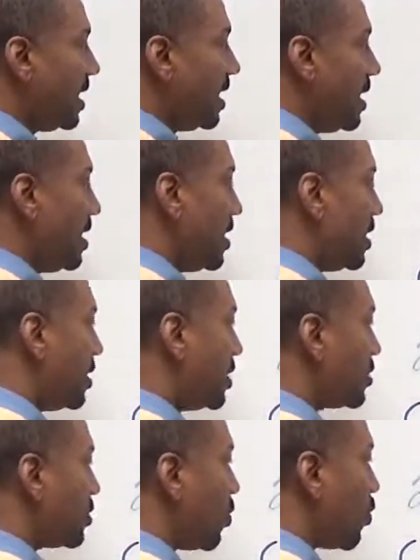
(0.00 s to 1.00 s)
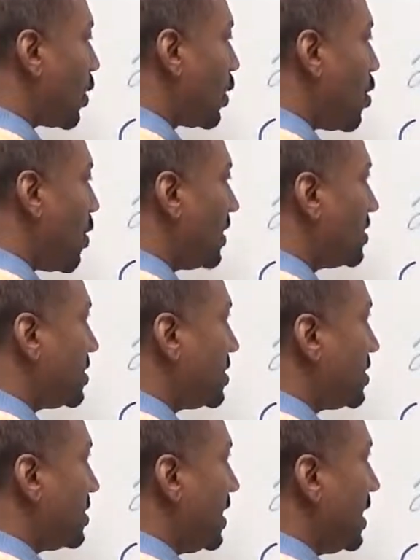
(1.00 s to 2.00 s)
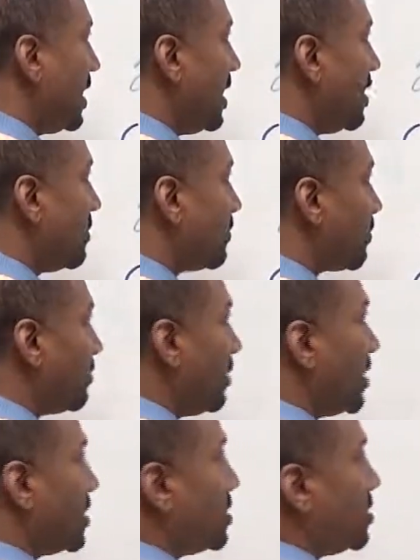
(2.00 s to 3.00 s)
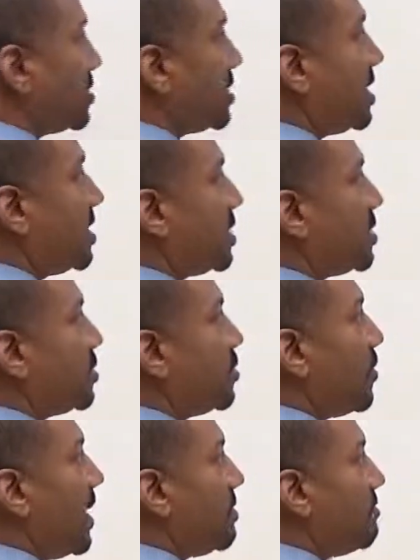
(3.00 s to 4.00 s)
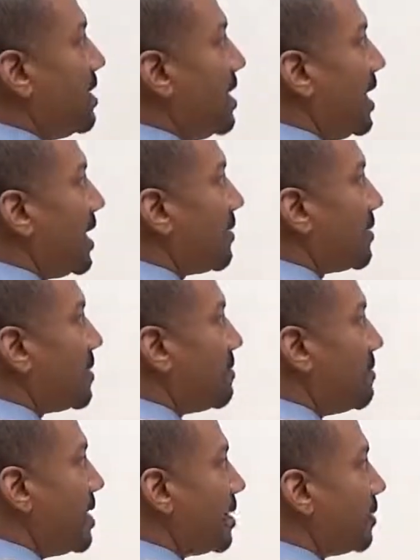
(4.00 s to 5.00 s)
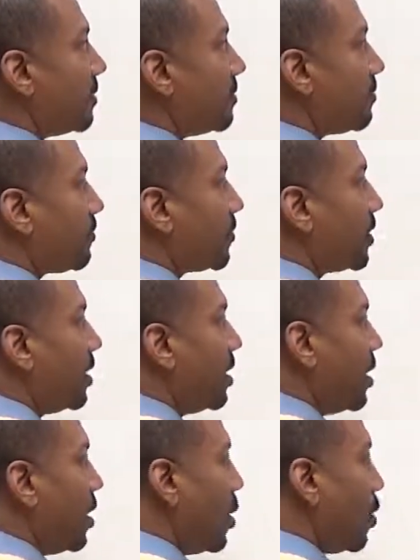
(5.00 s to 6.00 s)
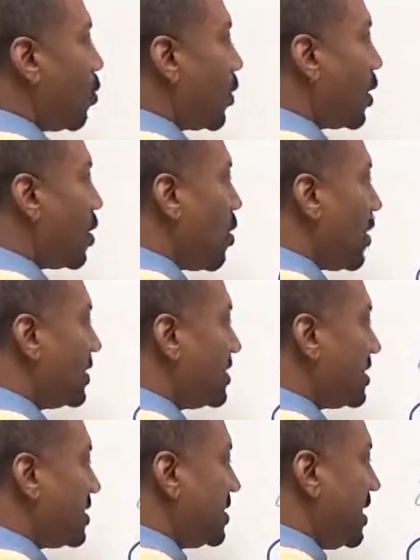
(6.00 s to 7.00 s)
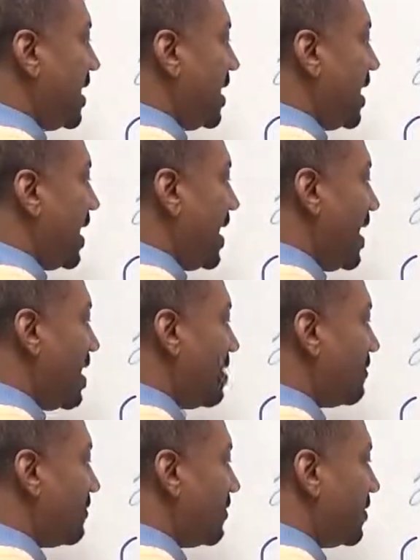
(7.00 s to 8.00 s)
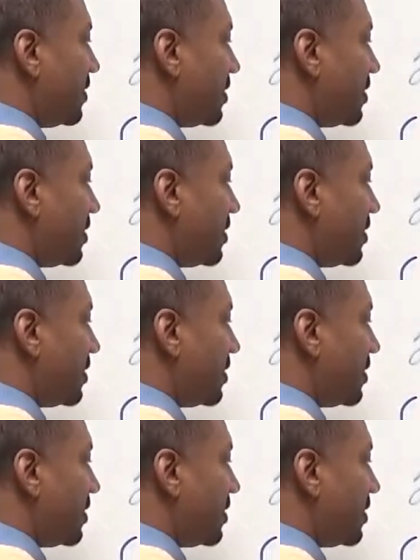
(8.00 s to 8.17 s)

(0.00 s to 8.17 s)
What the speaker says: is we're going to see, because you see the 2AB here in the middle, we're going to see if